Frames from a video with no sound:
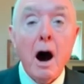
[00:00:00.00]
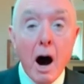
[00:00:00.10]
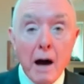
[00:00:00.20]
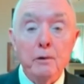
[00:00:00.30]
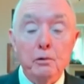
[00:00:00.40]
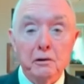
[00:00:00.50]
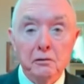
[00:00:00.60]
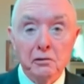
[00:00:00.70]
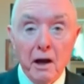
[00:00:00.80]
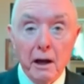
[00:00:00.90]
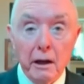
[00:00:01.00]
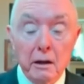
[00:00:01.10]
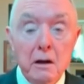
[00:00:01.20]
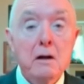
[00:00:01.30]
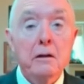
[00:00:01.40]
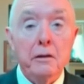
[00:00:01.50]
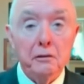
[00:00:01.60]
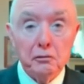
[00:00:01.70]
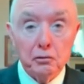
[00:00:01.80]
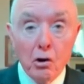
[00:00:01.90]
I would say the
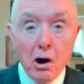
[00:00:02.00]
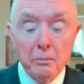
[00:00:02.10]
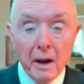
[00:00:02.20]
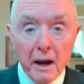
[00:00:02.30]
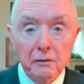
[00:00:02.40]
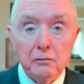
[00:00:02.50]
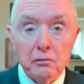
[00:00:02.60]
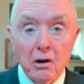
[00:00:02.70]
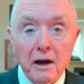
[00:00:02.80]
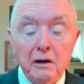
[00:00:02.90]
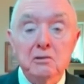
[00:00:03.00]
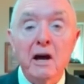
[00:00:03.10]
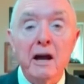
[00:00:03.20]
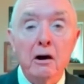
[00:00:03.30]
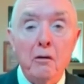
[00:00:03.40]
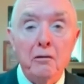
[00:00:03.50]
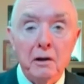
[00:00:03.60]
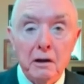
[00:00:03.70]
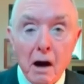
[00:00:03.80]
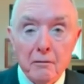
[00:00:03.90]
strongman's trying to take over
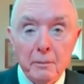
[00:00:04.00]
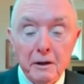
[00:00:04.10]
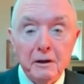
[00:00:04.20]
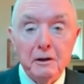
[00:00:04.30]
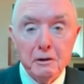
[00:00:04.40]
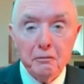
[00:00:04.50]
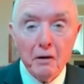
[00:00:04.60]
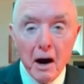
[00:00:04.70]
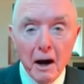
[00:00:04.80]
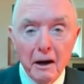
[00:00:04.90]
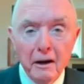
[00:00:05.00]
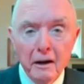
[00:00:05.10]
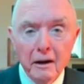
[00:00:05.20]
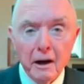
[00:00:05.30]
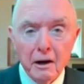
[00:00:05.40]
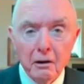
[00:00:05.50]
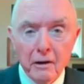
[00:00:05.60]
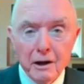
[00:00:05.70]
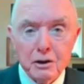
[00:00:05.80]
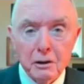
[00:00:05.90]
the government and defy an
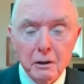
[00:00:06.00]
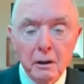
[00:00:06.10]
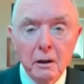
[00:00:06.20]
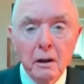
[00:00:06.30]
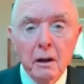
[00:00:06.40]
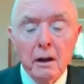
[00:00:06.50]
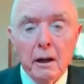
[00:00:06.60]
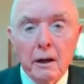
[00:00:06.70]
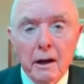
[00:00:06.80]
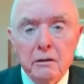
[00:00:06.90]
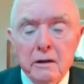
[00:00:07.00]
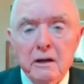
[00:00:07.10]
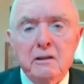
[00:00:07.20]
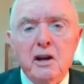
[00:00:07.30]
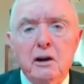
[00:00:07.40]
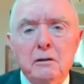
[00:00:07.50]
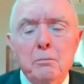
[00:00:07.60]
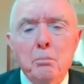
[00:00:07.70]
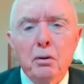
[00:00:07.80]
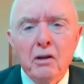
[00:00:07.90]
election. And I think they're
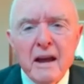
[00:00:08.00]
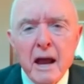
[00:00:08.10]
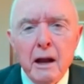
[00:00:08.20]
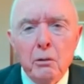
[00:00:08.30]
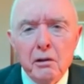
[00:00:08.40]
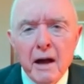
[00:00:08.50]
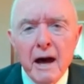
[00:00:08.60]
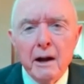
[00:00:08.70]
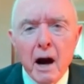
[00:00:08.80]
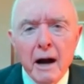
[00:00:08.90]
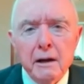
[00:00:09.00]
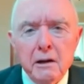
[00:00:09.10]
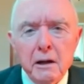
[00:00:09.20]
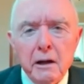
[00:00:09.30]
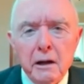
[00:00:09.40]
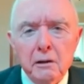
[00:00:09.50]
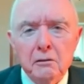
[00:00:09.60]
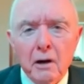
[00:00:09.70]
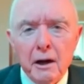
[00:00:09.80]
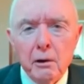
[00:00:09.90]
playing with that idea
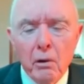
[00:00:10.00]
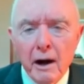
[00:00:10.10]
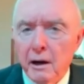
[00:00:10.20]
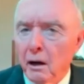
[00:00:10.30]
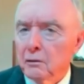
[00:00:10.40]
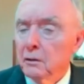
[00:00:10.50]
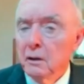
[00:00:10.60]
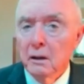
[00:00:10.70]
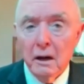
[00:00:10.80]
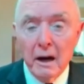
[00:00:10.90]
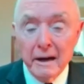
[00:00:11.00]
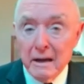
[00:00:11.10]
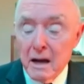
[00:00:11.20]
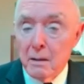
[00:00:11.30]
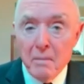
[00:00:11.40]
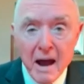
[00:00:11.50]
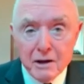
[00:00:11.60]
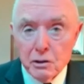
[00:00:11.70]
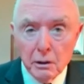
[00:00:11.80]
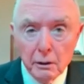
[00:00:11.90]
inside the White House. I can't
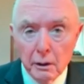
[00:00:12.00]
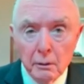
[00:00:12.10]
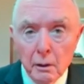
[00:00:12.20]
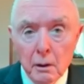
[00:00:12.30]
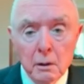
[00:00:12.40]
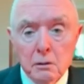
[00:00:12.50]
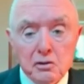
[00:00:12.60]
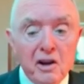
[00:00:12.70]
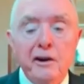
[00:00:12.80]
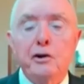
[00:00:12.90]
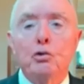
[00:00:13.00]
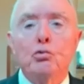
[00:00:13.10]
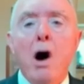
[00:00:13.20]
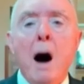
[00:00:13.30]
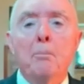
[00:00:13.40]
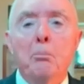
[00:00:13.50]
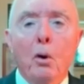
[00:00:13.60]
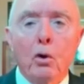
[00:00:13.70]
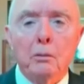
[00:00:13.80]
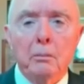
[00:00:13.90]
imagine that Senator Rob
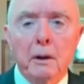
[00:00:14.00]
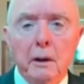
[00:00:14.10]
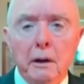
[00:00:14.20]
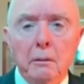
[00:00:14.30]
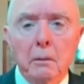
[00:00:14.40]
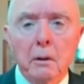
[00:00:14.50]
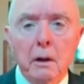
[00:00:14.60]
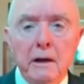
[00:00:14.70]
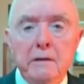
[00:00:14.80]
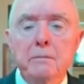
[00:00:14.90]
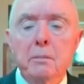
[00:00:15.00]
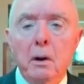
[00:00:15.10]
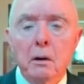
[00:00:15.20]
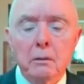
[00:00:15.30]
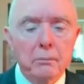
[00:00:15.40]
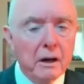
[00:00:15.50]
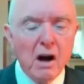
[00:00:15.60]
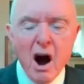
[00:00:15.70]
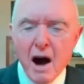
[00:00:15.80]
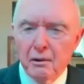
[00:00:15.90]
Portman and even
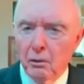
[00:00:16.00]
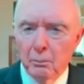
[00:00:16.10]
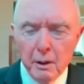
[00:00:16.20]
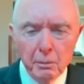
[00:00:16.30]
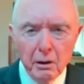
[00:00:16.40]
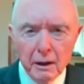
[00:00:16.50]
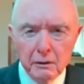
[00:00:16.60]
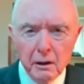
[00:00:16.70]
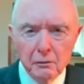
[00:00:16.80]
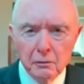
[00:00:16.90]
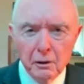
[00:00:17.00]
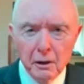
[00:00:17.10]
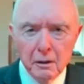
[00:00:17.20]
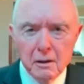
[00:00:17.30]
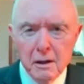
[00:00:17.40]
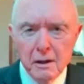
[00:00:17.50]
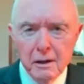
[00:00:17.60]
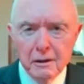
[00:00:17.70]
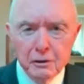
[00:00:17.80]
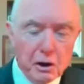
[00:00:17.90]
McConnell and people like this are going to
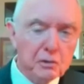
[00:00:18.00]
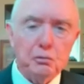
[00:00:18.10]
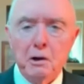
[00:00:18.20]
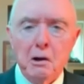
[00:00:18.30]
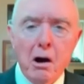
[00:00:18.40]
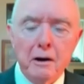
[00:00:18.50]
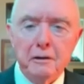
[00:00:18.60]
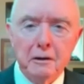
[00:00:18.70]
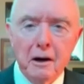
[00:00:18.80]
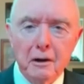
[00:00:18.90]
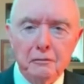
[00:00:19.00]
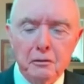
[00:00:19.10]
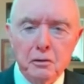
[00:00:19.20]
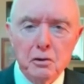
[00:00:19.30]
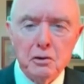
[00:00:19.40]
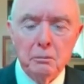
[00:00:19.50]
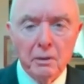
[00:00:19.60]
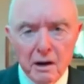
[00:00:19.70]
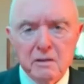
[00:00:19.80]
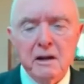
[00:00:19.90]
disregard the Constitution.
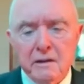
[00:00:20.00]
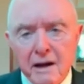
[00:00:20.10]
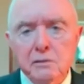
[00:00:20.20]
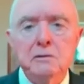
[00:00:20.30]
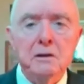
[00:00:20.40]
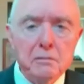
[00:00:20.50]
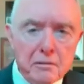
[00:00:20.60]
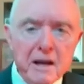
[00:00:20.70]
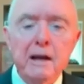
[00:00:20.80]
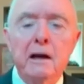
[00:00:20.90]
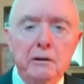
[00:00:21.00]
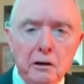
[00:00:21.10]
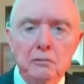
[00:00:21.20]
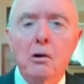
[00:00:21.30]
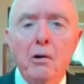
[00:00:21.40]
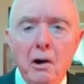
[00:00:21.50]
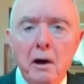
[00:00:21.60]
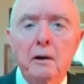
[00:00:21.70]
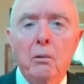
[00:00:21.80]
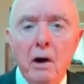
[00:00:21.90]
But I think that's the thinking that's going
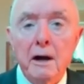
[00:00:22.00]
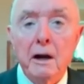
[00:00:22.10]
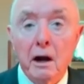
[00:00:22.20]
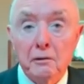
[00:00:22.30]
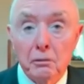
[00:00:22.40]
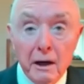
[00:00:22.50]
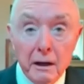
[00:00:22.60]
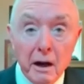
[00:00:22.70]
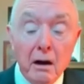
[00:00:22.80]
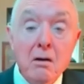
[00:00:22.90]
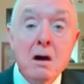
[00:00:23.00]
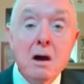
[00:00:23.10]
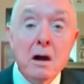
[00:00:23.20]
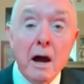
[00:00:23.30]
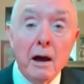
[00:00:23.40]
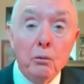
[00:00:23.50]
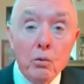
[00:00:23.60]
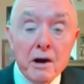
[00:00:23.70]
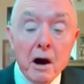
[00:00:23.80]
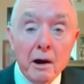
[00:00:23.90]
on in the White House right now, and
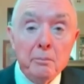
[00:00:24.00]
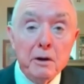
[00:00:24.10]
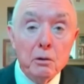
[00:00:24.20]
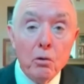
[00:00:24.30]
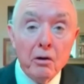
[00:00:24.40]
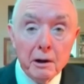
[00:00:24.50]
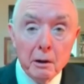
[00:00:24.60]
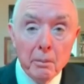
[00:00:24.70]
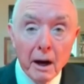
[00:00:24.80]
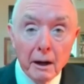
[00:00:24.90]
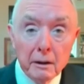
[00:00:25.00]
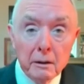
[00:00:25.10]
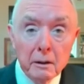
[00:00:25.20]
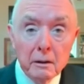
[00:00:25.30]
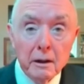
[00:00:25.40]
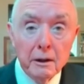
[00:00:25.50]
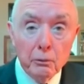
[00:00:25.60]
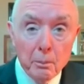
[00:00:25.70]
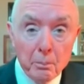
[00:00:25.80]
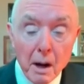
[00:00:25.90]
we ought to be worried about it. And the
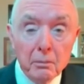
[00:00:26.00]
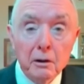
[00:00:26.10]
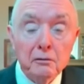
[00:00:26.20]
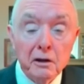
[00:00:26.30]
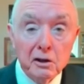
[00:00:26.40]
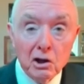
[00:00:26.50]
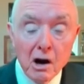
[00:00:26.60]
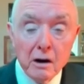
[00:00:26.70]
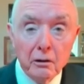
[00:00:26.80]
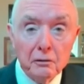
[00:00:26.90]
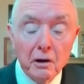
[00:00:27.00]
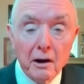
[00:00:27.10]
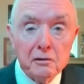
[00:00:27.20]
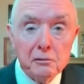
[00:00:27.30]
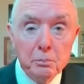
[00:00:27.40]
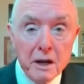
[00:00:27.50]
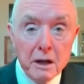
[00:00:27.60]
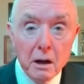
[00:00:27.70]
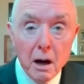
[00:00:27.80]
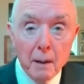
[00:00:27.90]
Republicans in Congress ought to
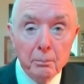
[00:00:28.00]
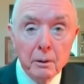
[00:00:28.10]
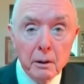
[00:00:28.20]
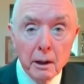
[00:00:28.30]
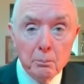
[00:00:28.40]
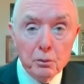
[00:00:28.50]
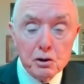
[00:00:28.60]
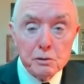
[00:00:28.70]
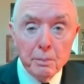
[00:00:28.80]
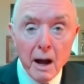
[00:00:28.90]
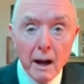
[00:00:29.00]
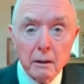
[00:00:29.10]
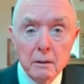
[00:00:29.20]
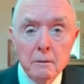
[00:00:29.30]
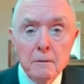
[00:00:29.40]
speak up and push back.